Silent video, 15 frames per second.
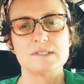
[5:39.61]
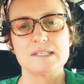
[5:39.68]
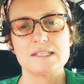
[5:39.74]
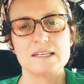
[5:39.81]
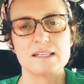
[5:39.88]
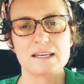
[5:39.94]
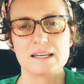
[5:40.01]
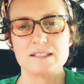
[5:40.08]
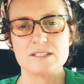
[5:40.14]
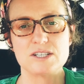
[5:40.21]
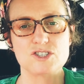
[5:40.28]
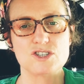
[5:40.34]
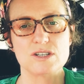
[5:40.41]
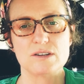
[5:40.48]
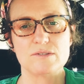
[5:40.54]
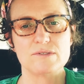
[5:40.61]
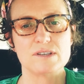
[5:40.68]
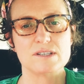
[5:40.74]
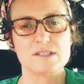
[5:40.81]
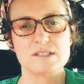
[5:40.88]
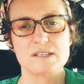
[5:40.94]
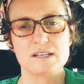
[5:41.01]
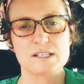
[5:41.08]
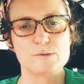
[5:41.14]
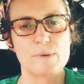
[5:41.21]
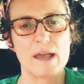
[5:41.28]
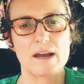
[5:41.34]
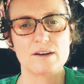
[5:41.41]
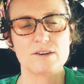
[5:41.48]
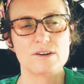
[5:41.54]
see the condition of this
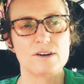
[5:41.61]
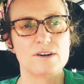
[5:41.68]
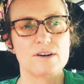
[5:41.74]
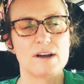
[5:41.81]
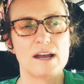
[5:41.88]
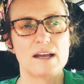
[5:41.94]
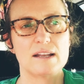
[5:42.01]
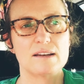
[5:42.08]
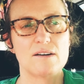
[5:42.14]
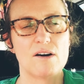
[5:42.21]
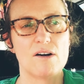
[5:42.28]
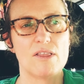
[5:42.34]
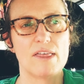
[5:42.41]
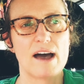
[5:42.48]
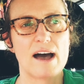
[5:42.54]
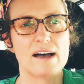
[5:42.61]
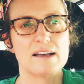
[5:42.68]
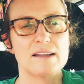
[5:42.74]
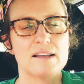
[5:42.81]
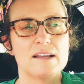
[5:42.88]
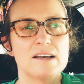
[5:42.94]
expander and all that.